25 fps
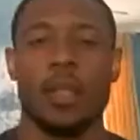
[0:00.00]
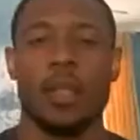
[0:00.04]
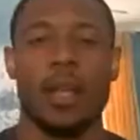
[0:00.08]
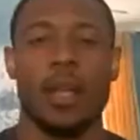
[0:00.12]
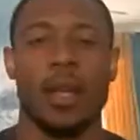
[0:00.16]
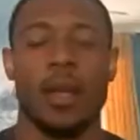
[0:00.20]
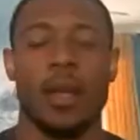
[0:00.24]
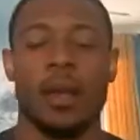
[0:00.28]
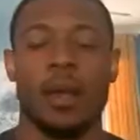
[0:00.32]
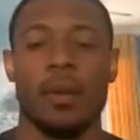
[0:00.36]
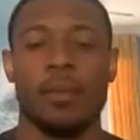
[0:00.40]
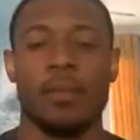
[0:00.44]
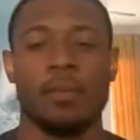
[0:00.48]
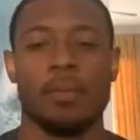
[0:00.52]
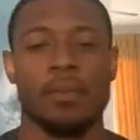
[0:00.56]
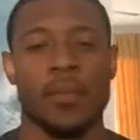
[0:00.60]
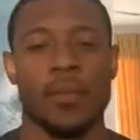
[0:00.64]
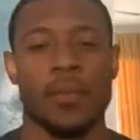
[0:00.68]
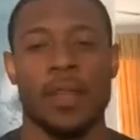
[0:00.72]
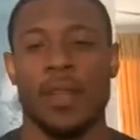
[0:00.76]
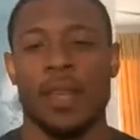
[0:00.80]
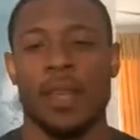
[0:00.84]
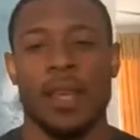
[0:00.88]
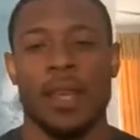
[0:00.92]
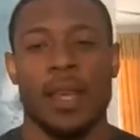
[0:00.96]

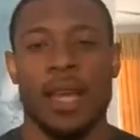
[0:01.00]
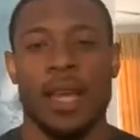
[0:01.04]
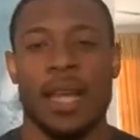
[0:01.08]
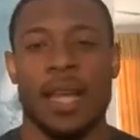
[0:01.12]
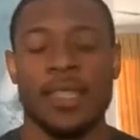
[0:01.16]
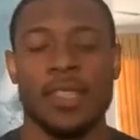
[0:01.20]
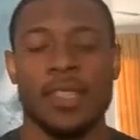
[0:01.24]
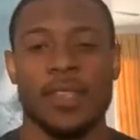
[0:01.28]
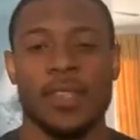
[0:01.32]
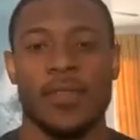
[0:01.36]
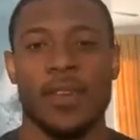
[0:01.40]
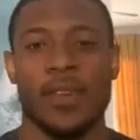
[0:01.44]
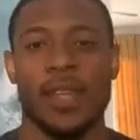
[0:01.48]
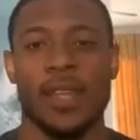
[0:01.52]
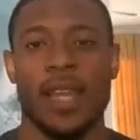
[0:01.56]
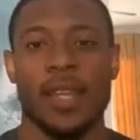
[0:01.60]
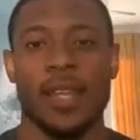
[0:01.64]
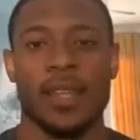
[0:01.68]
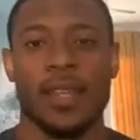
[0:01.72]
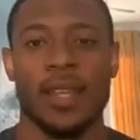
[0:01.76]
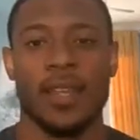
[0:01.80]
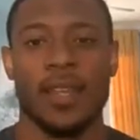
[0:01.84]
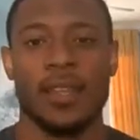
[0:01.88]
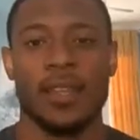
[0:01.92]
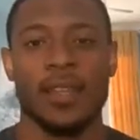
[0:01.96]
I just feel like
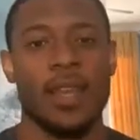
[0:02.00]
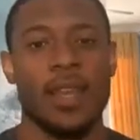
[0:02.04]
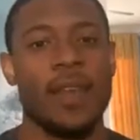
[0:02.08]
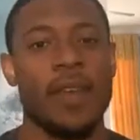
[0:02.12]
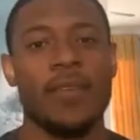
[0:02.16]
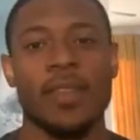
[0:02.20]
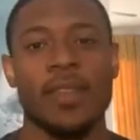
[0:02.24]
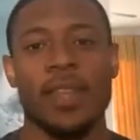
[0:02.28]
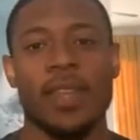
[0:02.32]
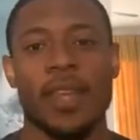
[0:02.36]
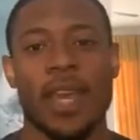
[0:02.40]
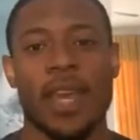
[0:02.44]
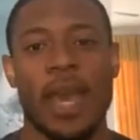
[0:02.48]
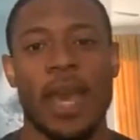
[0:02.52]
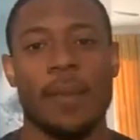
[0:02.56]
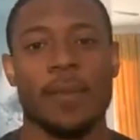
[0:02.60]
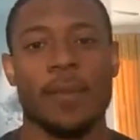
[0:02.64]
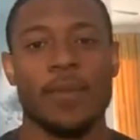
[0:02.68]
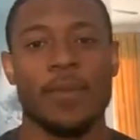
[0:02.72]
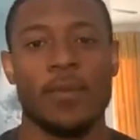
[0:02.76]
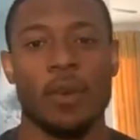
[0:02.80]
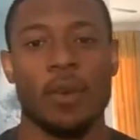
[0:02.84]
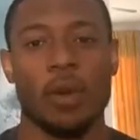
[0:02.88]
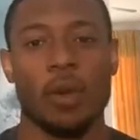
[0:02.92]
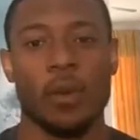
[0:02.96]
that everything happened
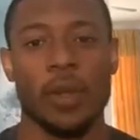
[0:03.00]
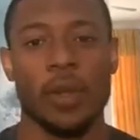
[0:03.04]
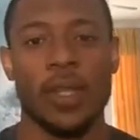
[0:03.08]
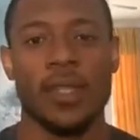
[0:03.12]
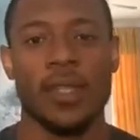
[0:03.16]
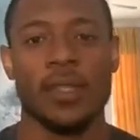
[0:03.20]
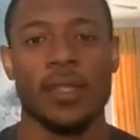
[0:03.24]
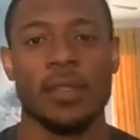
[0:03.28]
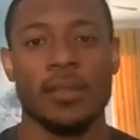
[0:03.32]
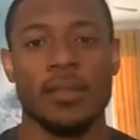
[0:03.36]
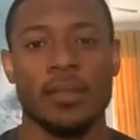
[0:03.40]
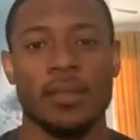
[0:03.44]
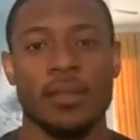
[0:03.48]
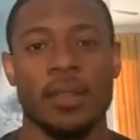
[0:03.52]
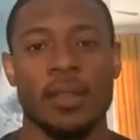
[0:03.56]
for a reason.